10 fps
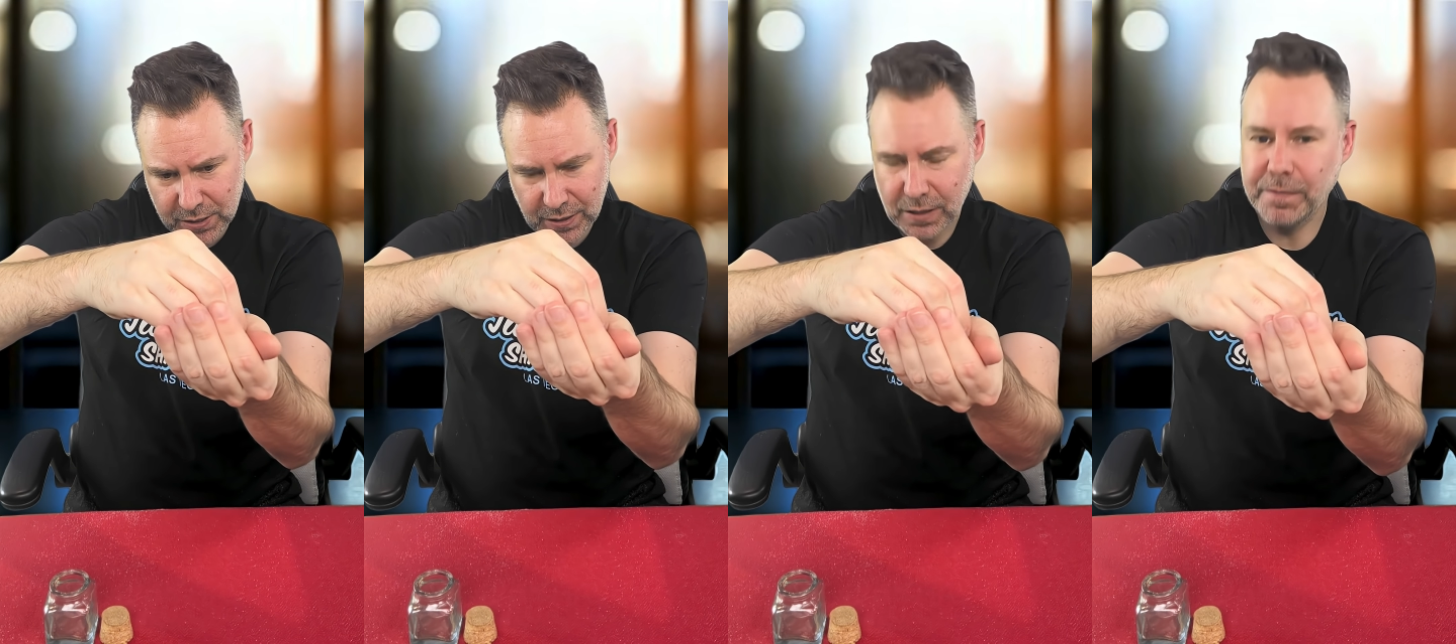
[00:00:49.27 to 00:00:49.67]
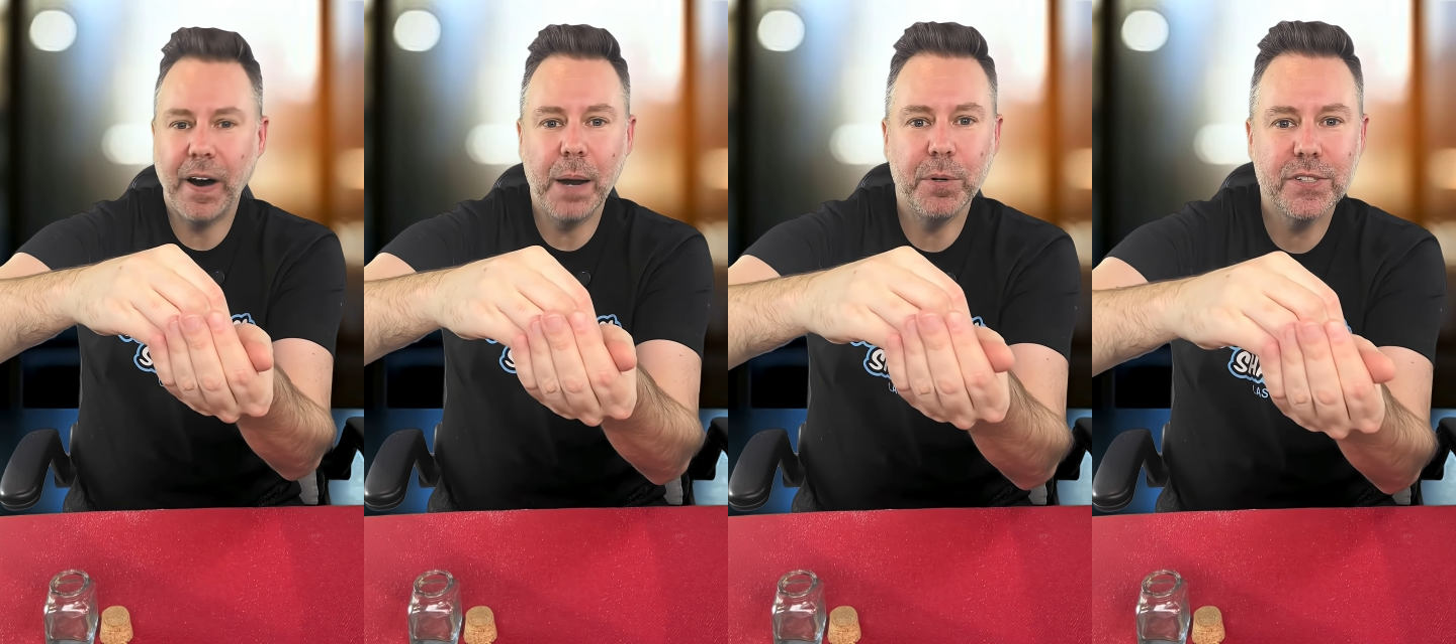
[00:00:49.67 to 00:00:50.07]
not the
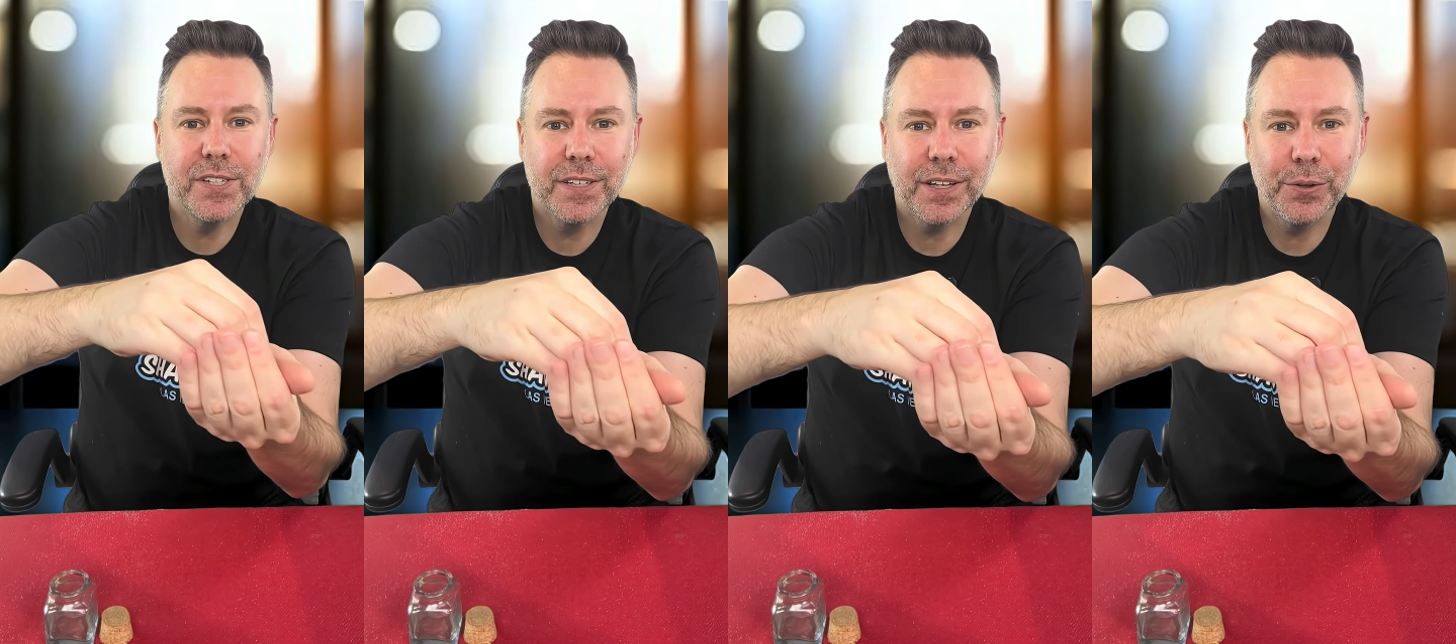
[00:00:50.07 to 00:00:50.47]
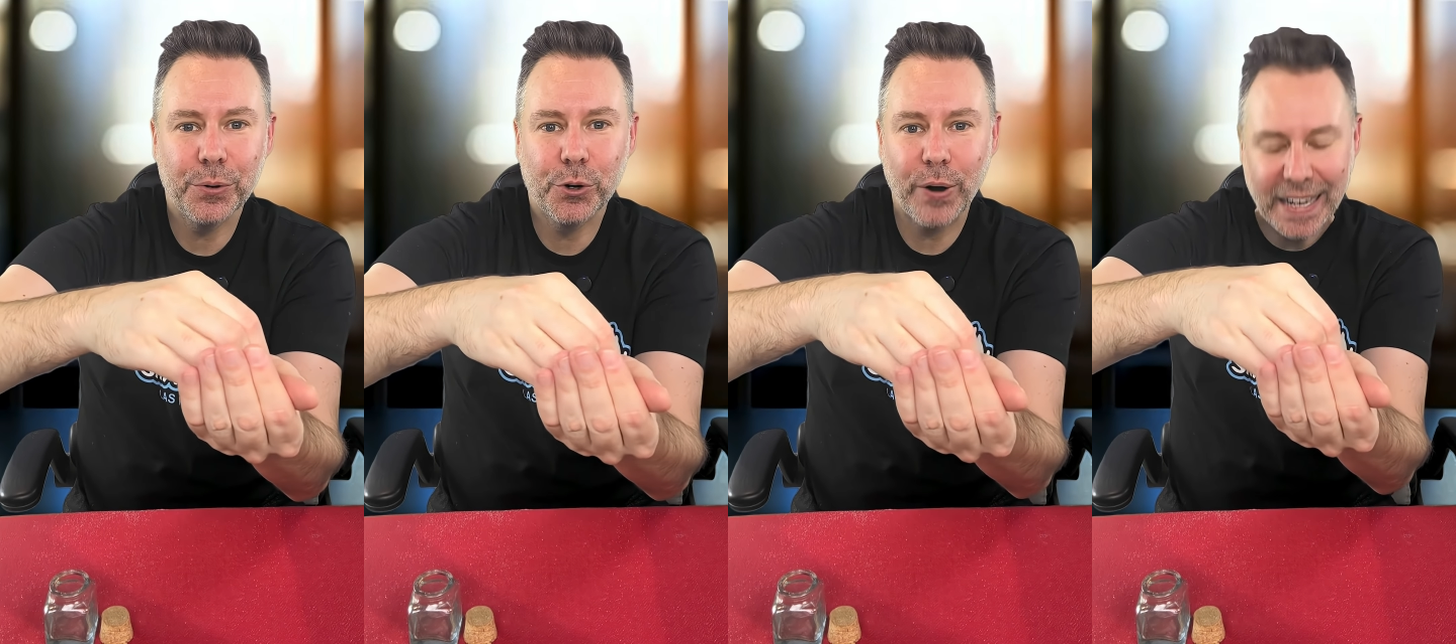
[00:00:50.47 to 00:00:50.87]
fibers, the little
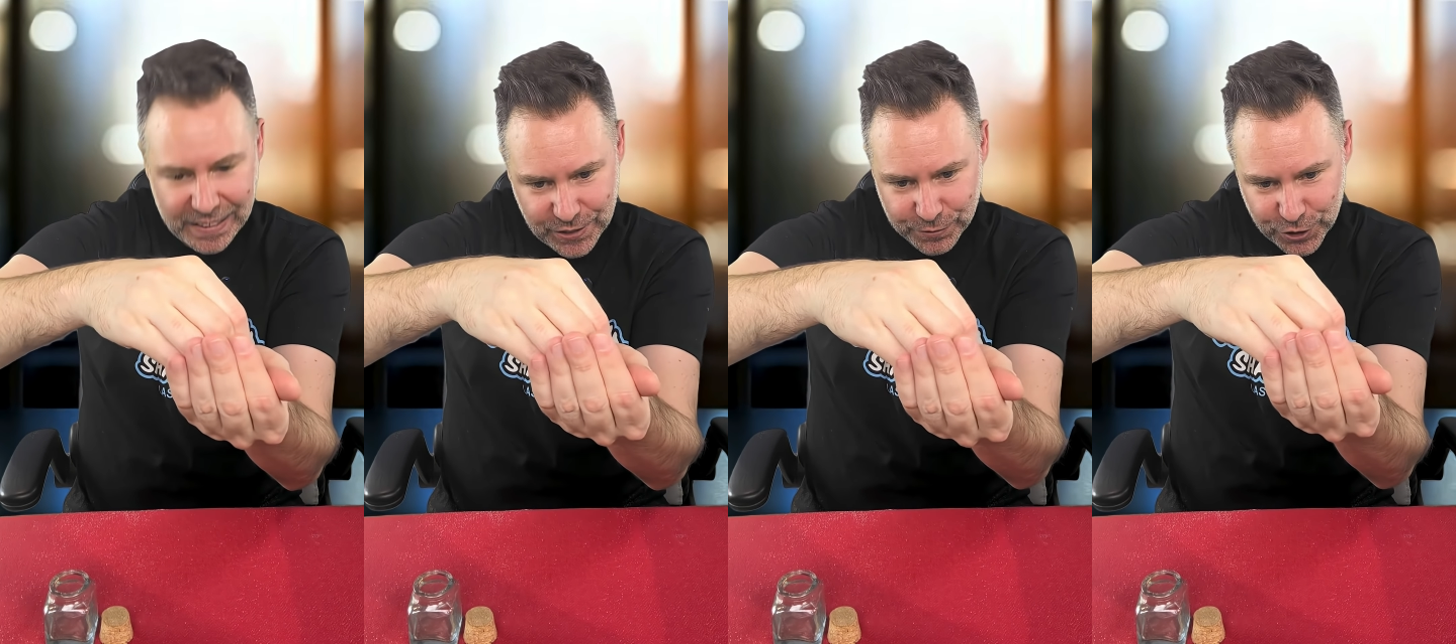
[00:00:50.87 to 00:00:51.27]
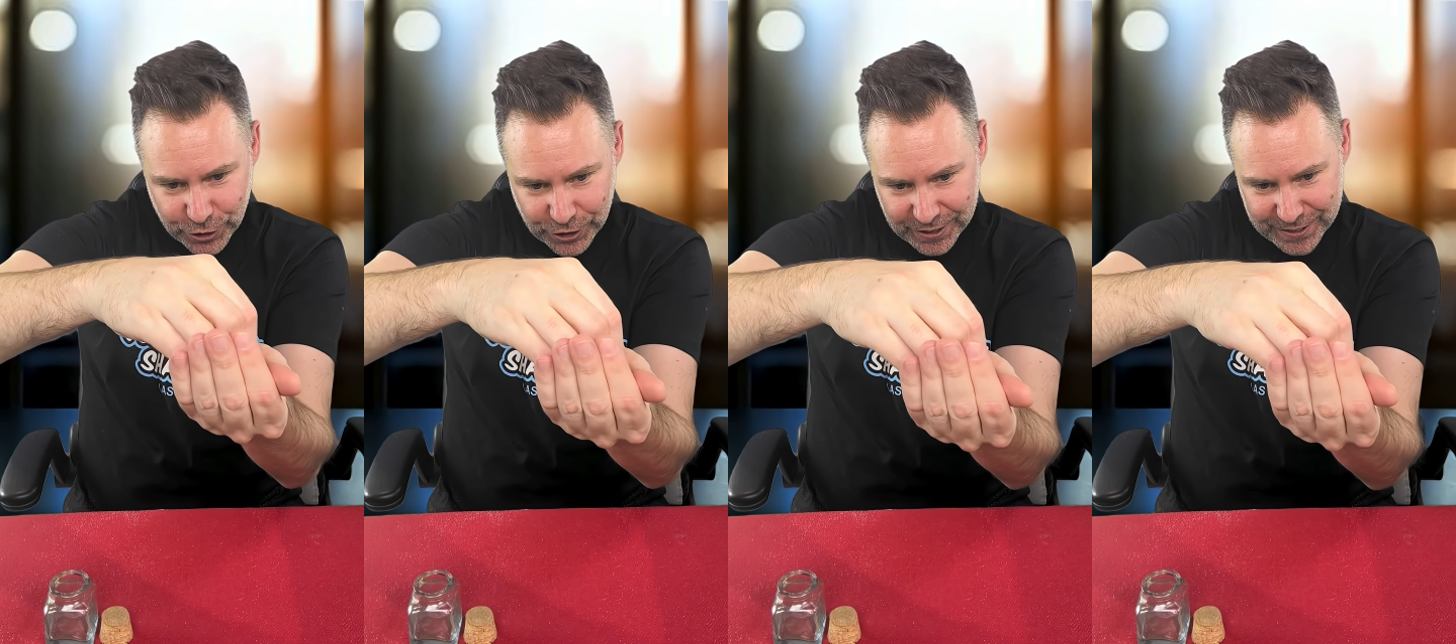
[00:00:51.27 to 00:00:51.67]
grains of
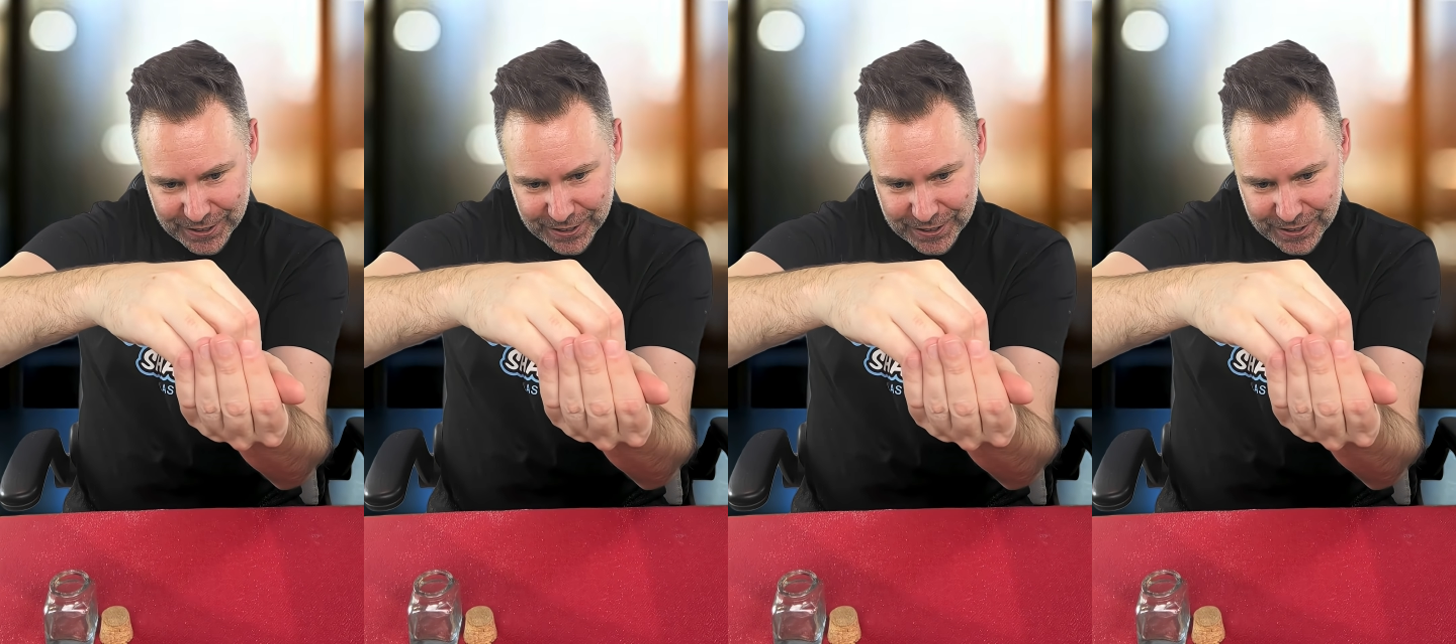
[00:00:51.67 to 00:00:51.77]
sugar.